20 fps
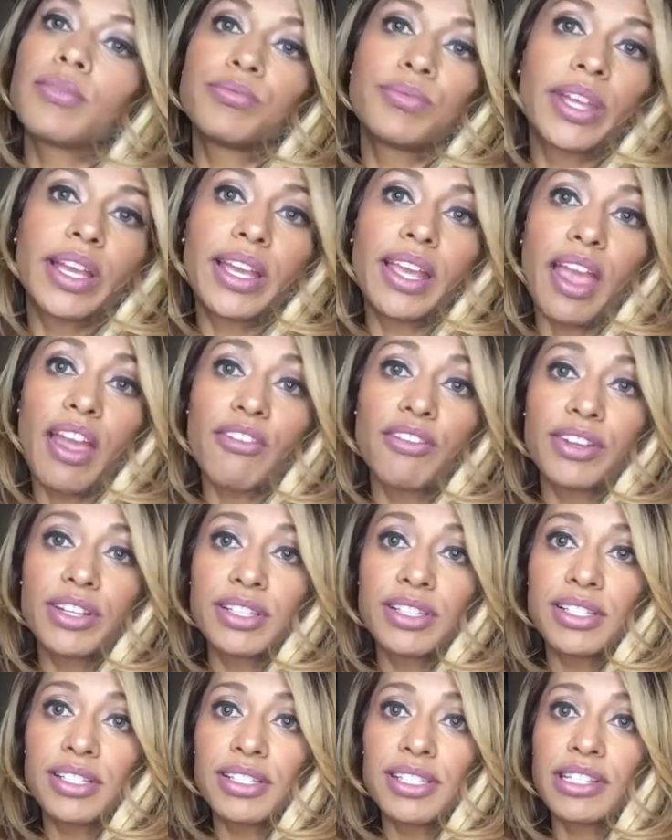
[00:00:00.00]
like
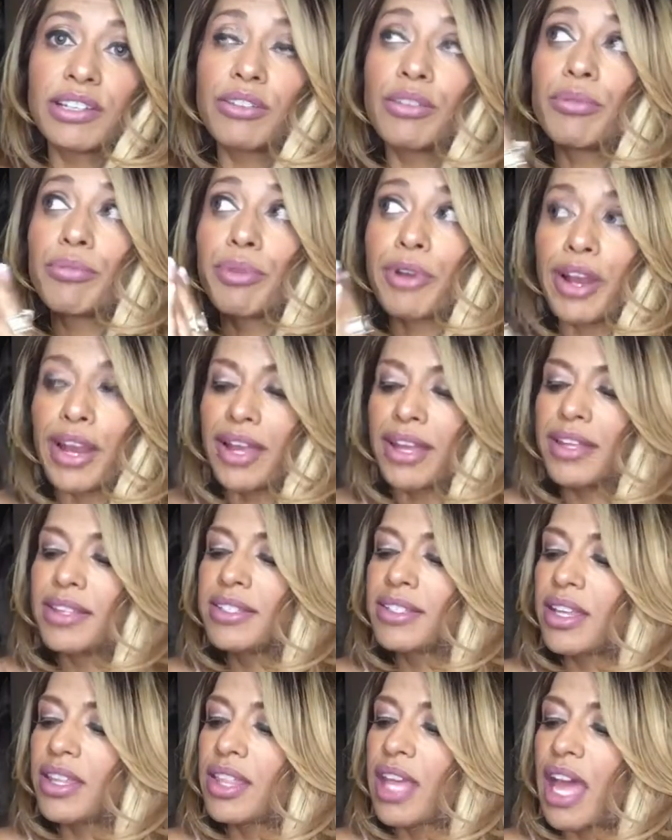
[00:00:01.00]
every single
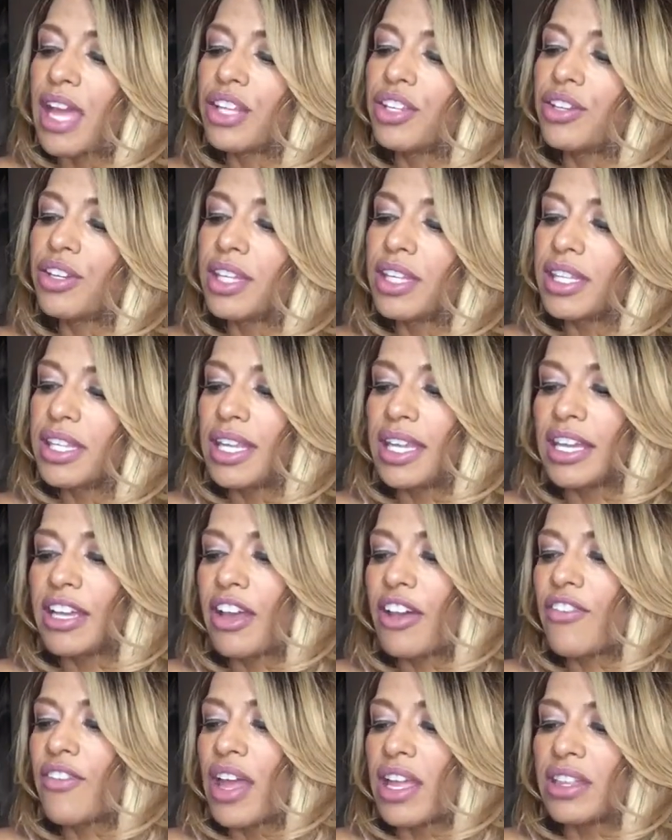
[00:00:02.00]
brand that you can think
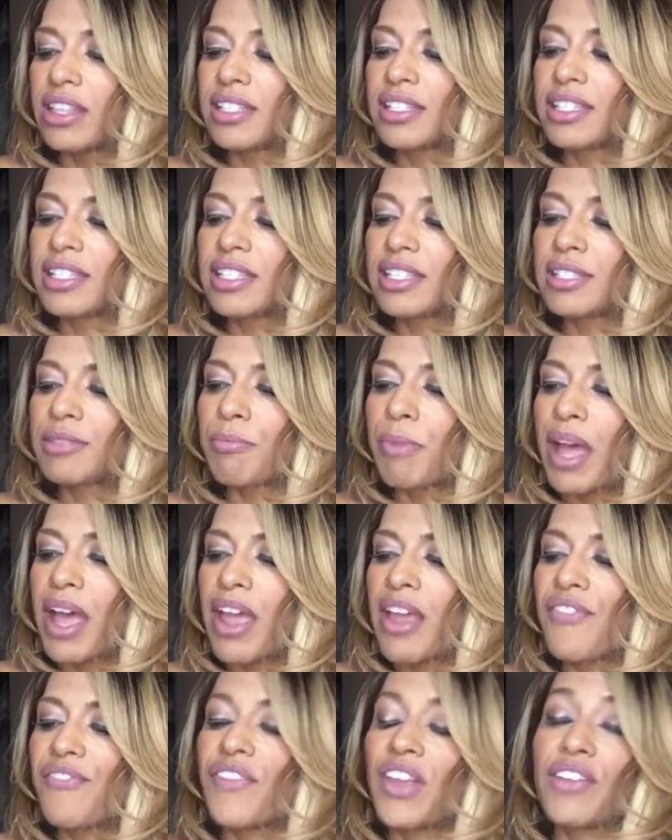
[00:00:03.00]
of and this is
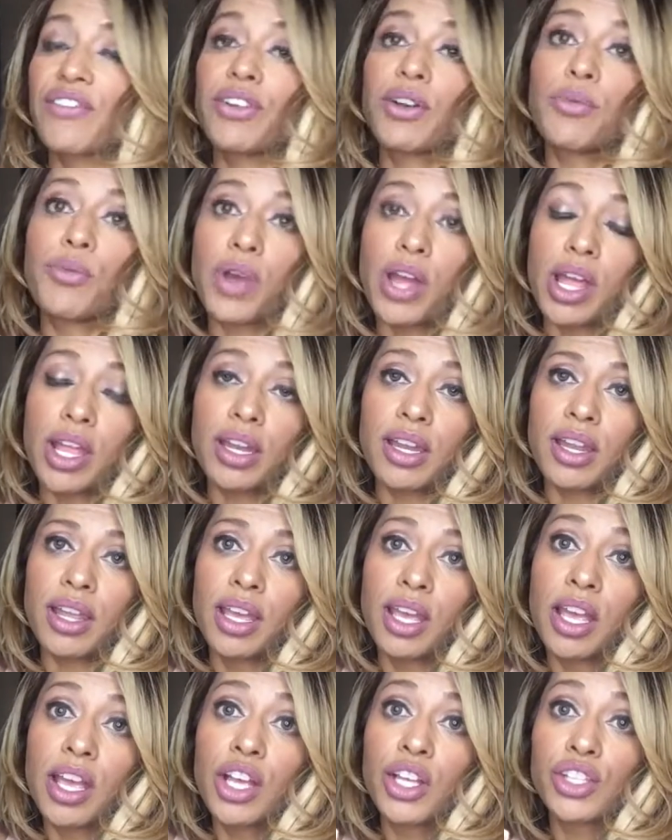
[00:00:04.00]
my favorite one
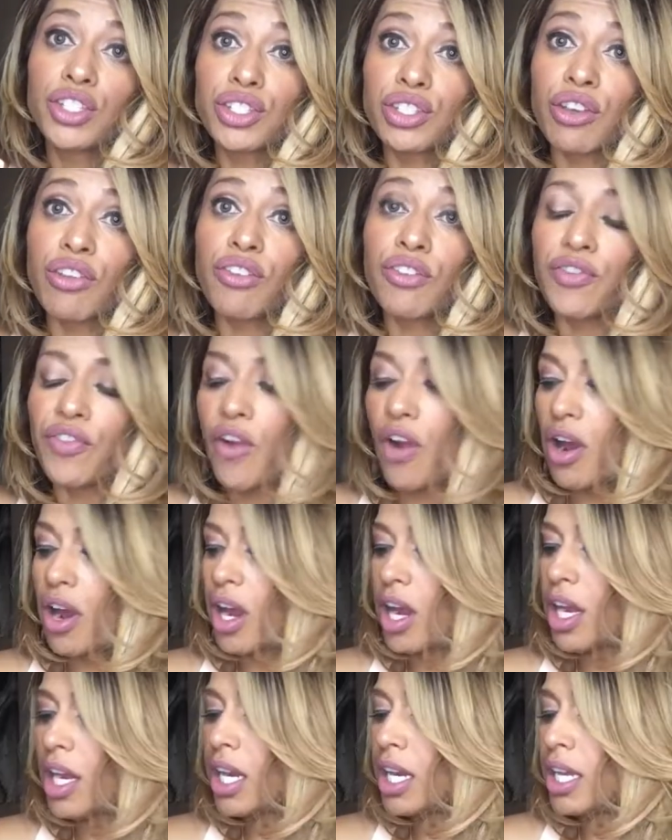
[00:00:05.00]
so
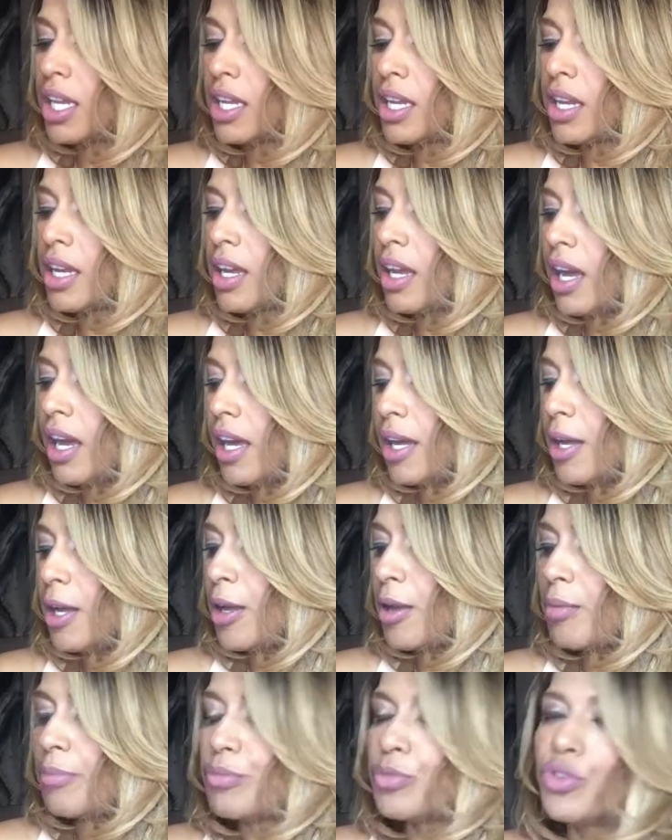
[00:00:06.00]
far.
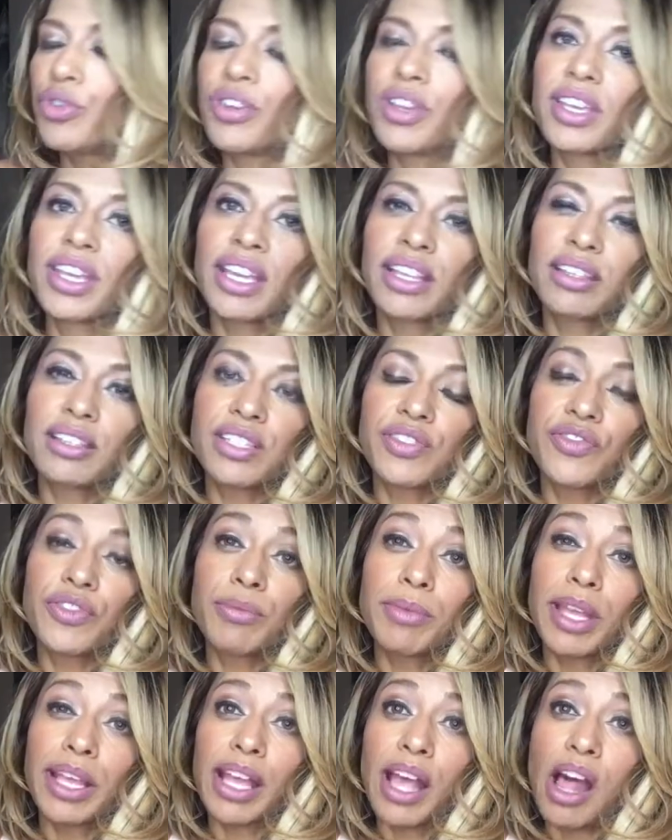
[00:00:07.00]
Um, you can get this
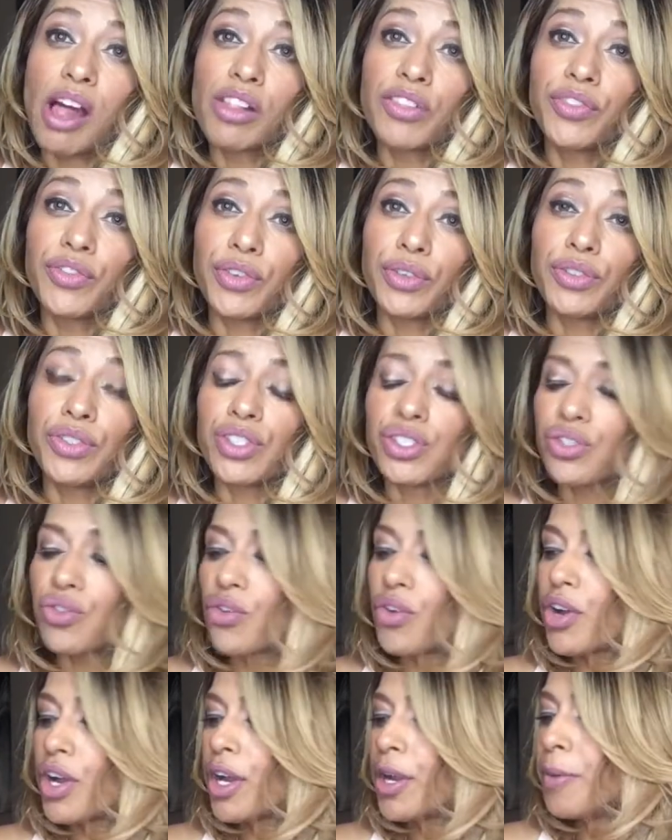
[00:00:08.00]
from like a health food
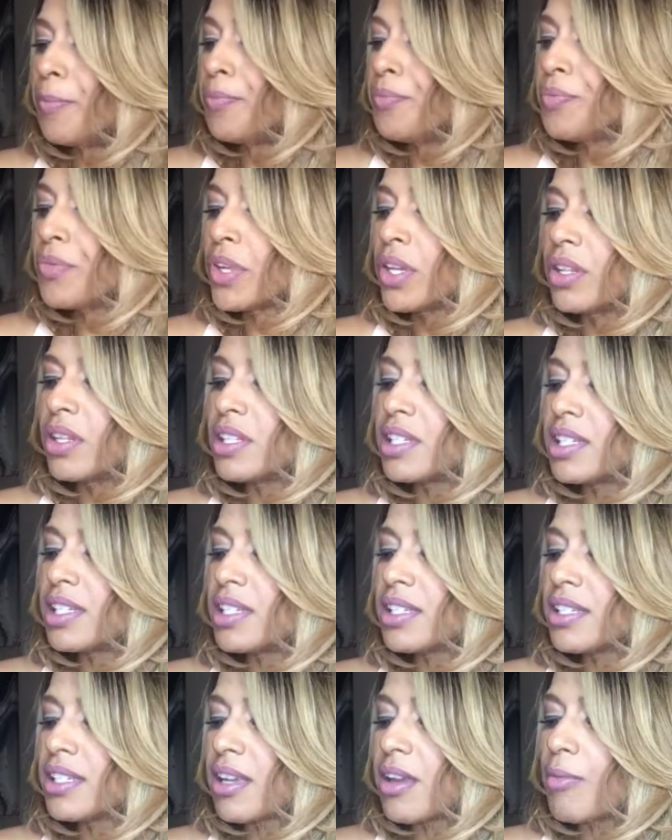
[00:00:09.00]
store. This
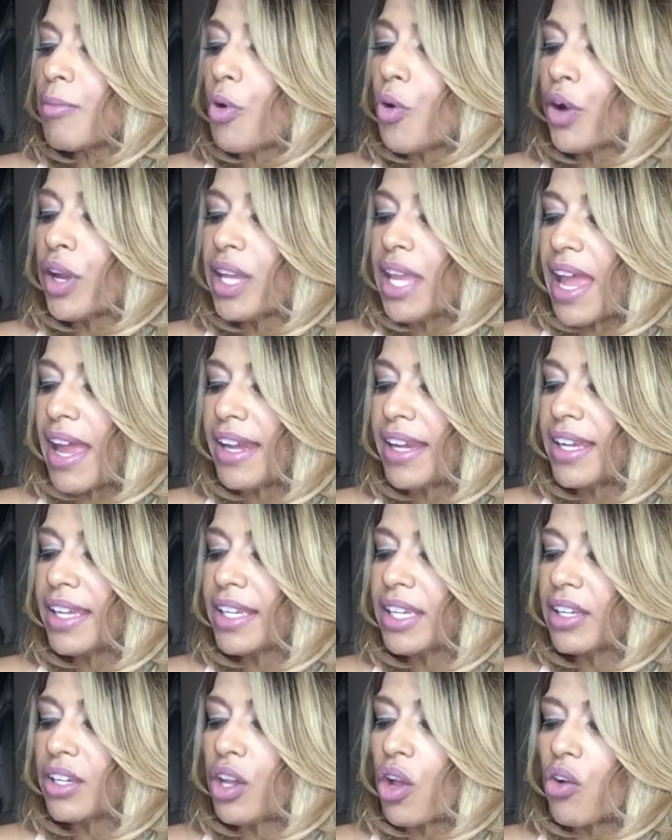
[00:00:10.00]
is um,
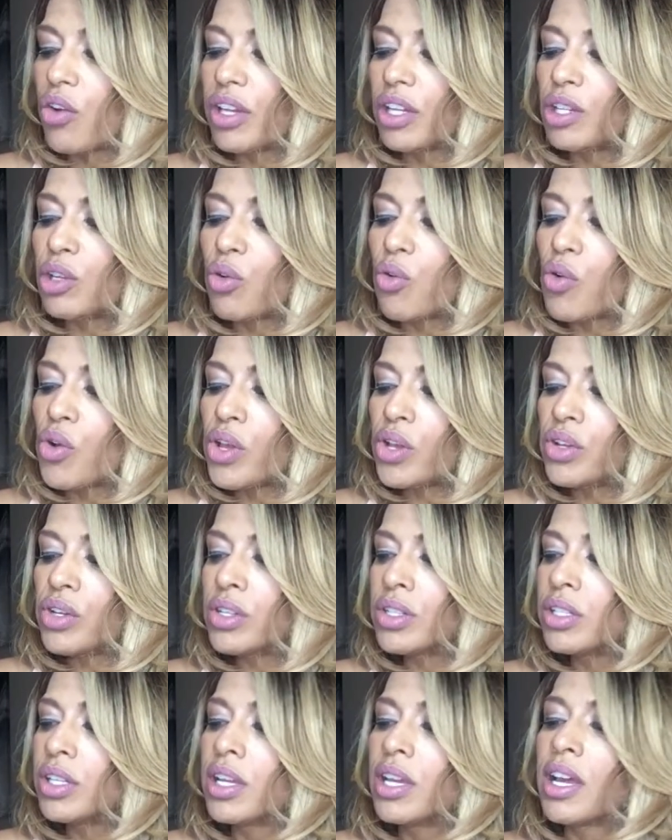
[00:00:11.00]
organic coconut
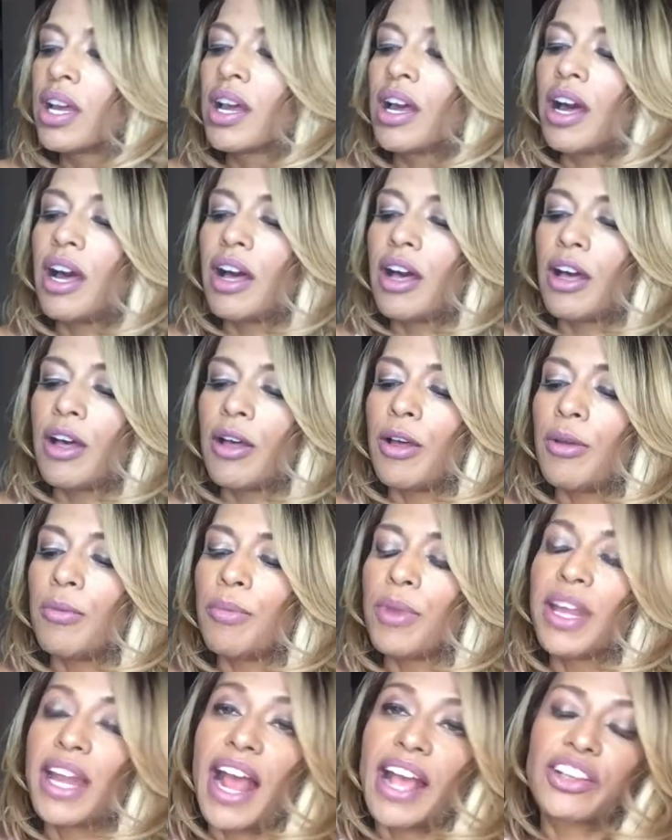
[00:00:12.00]
oil.
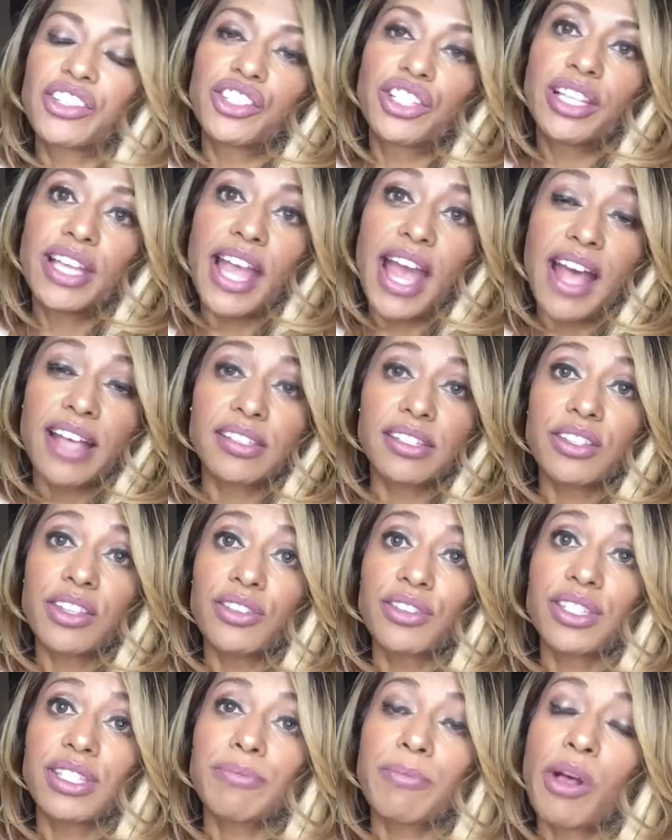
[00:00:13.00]
Um, it actually has
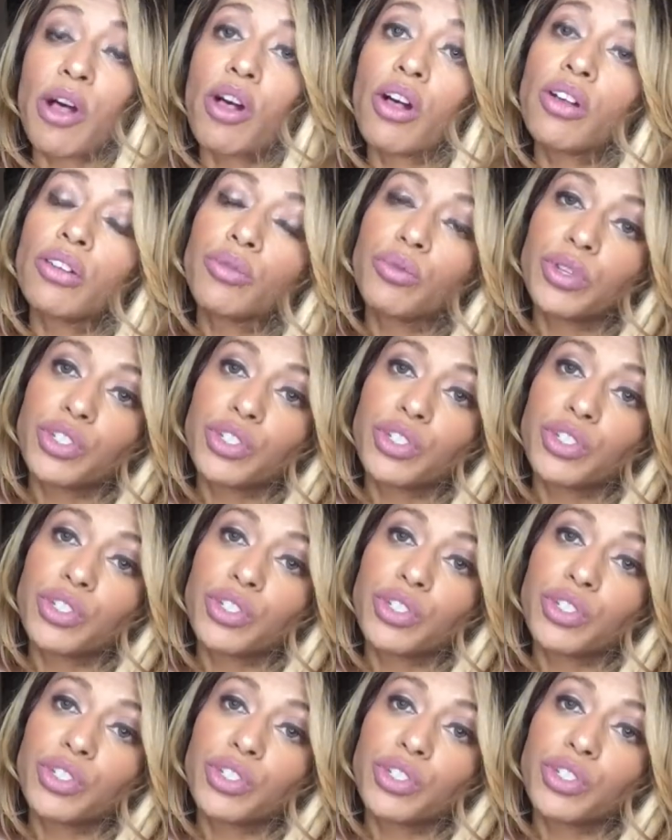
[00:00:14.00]
no smell,